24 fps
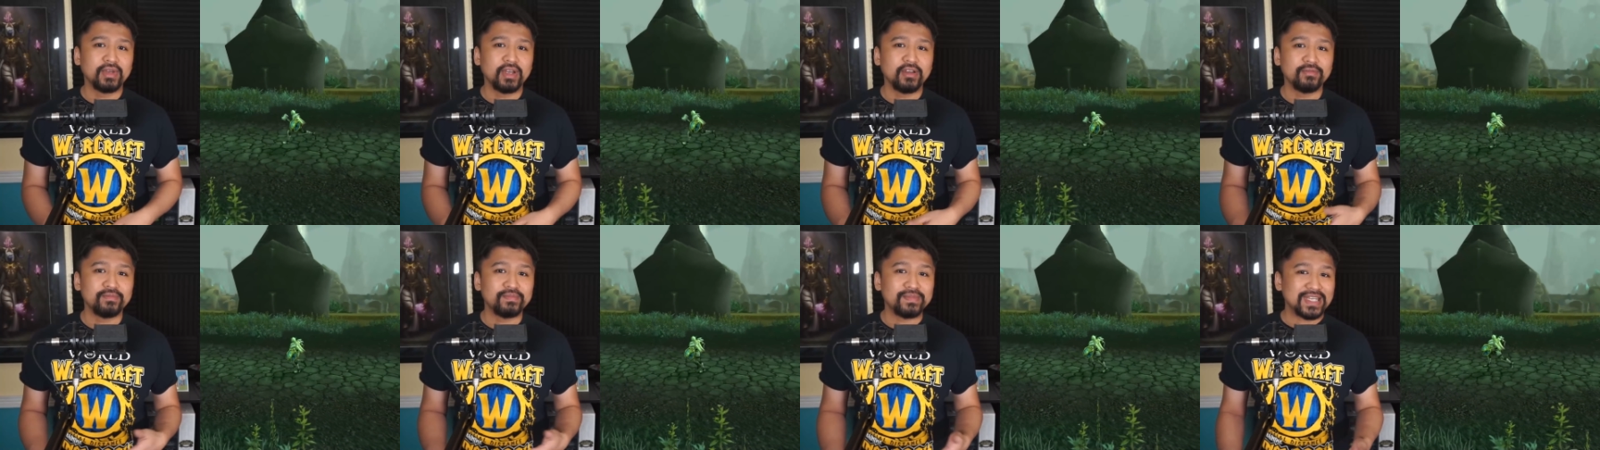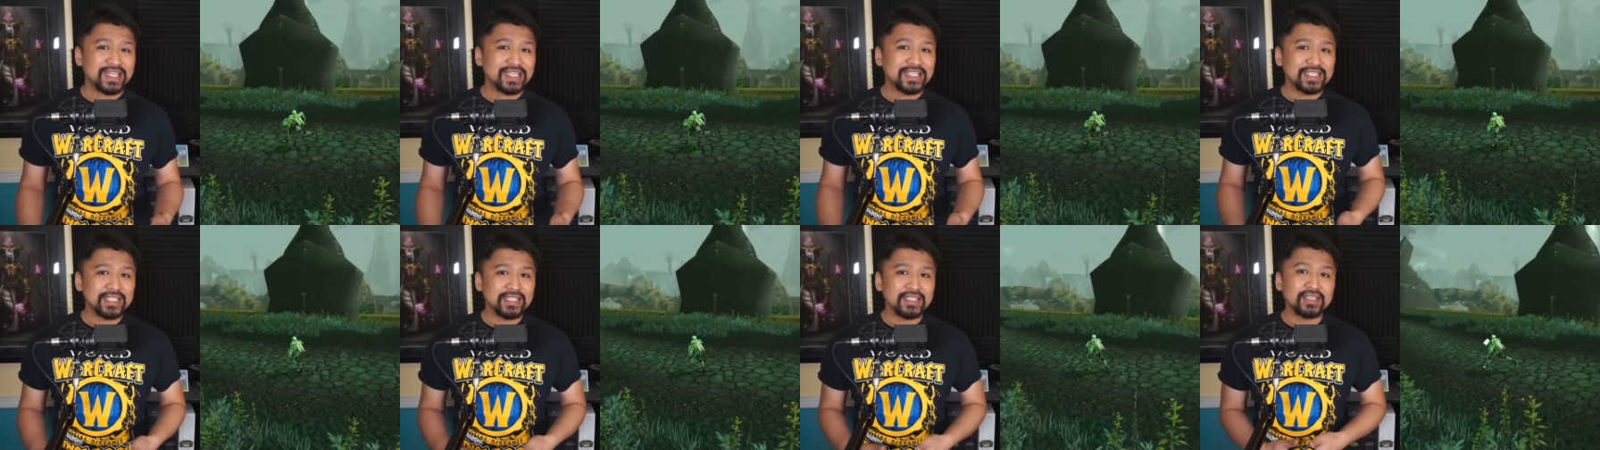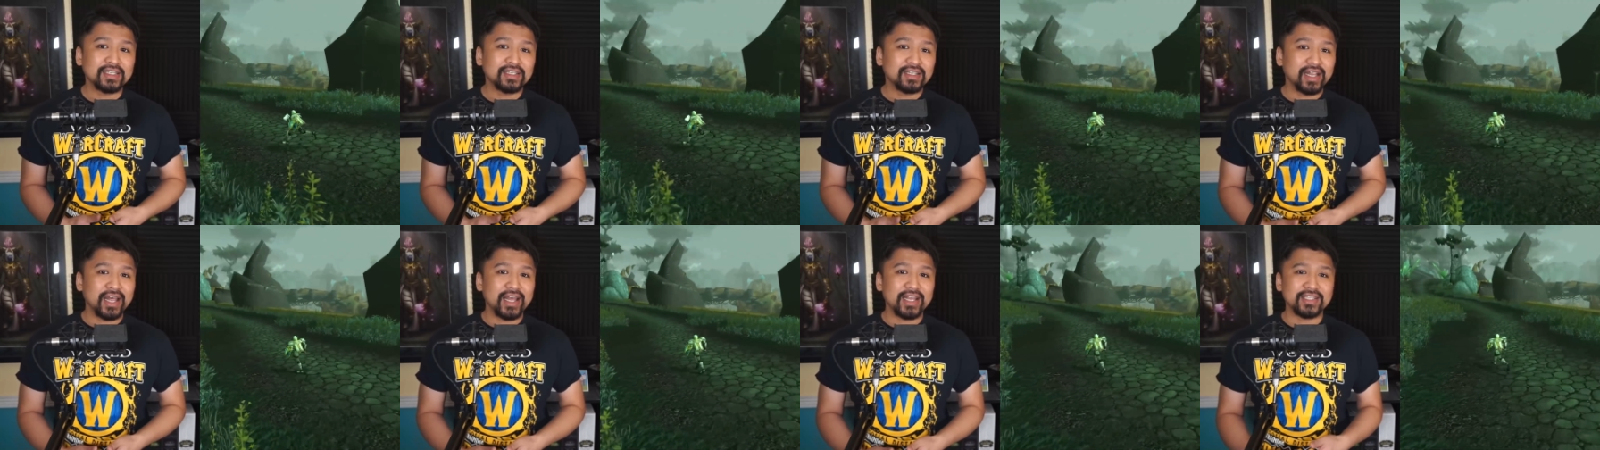of BC
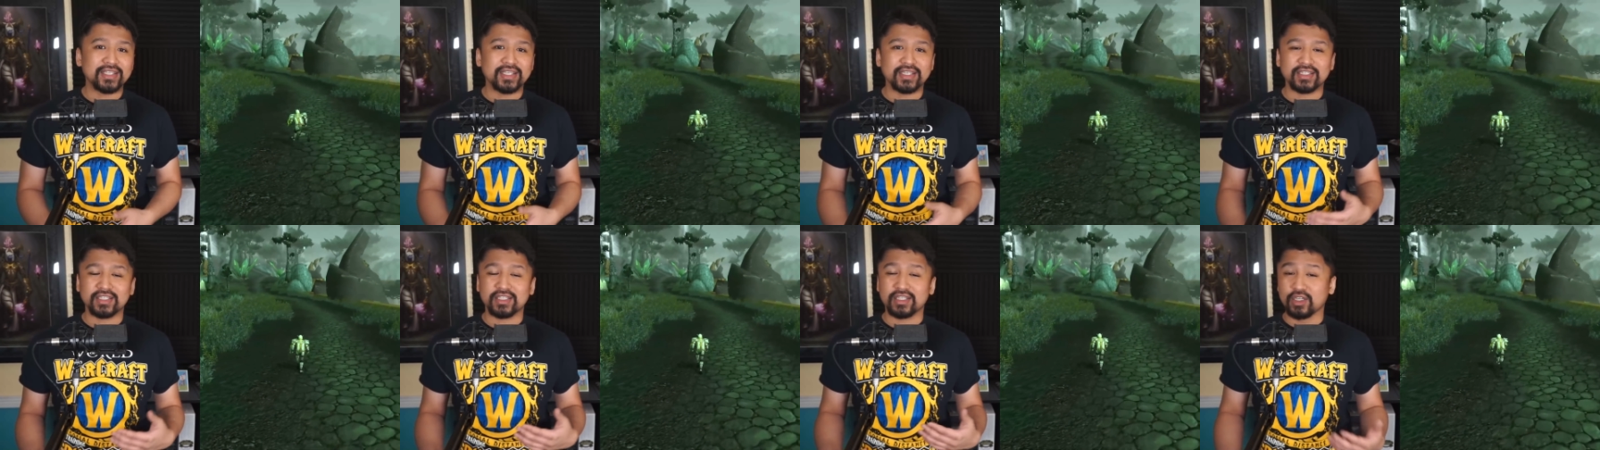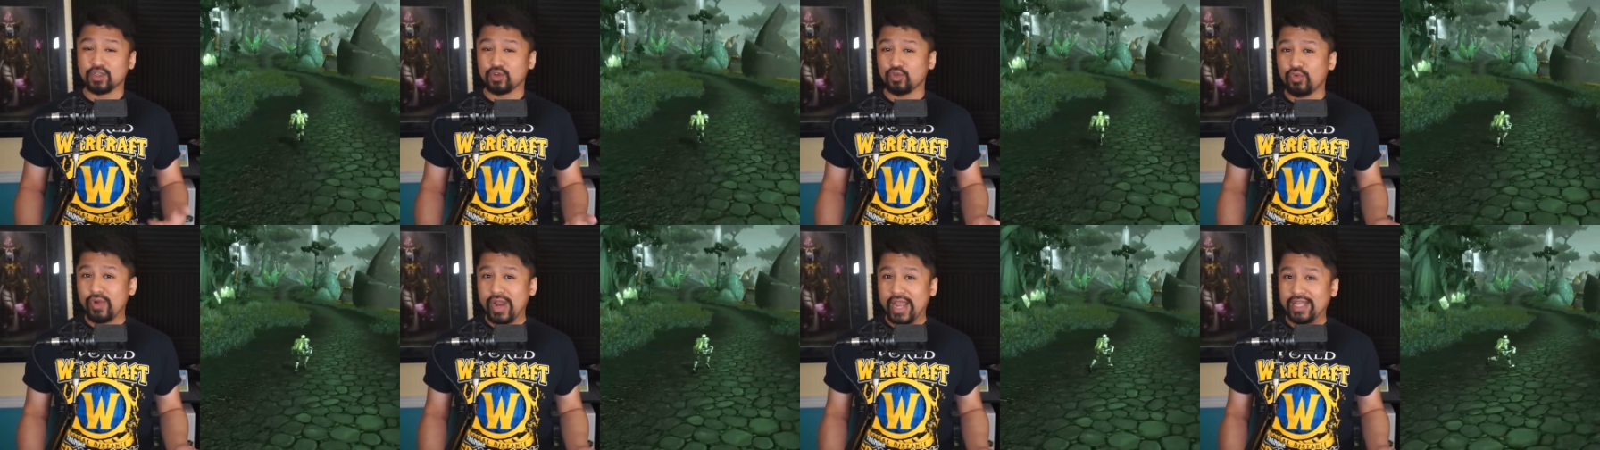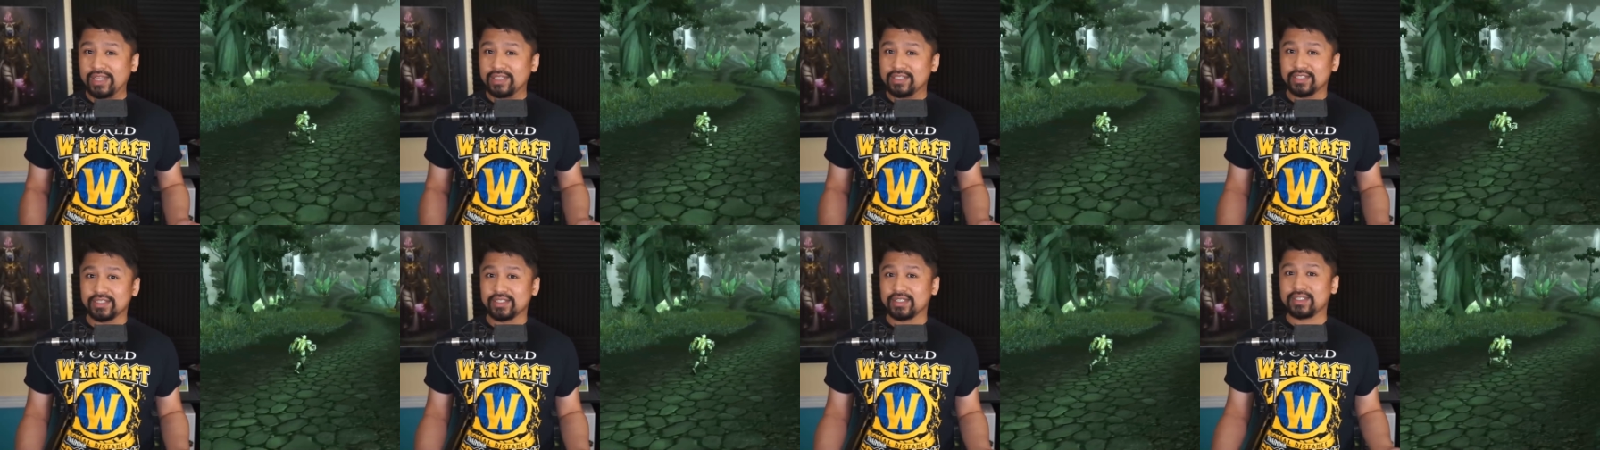Classic's
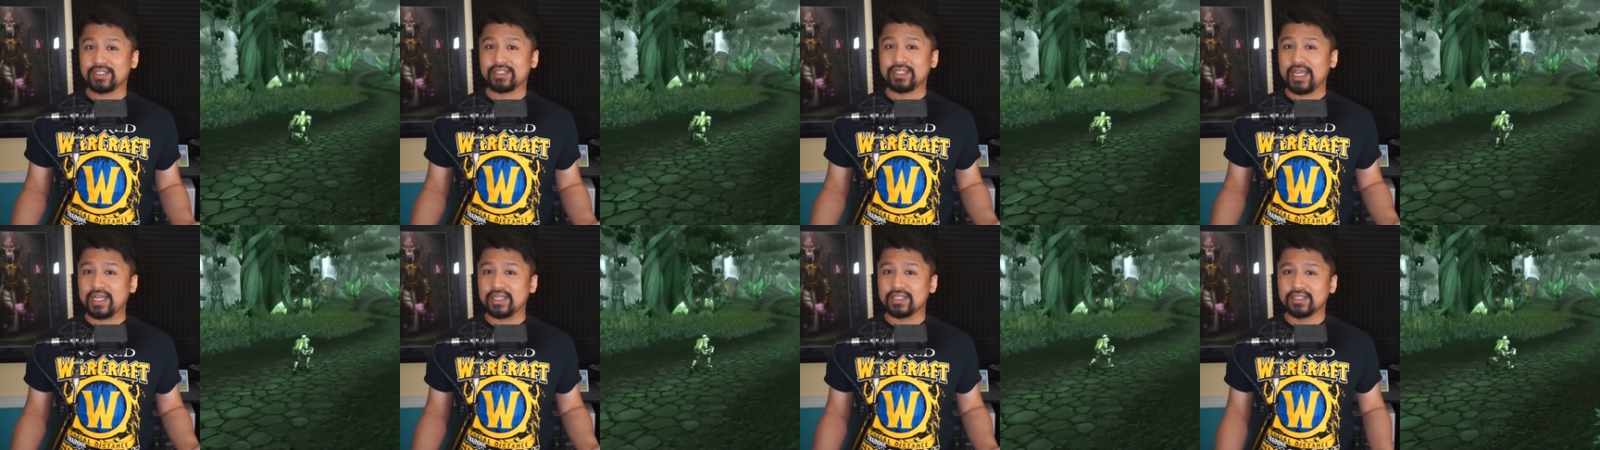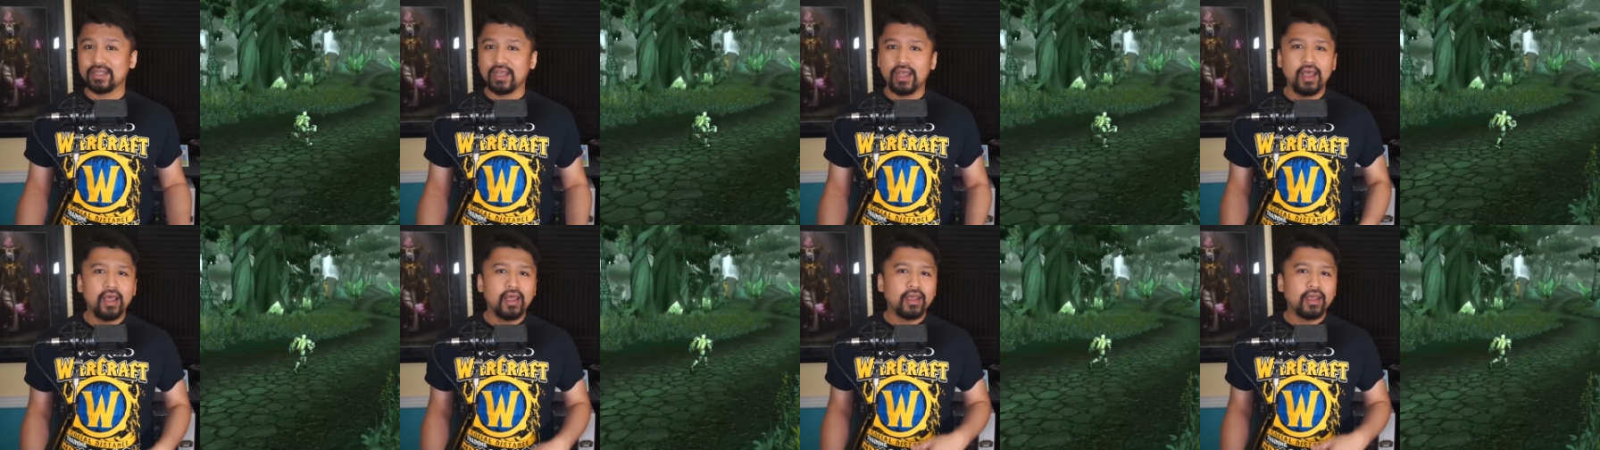grand success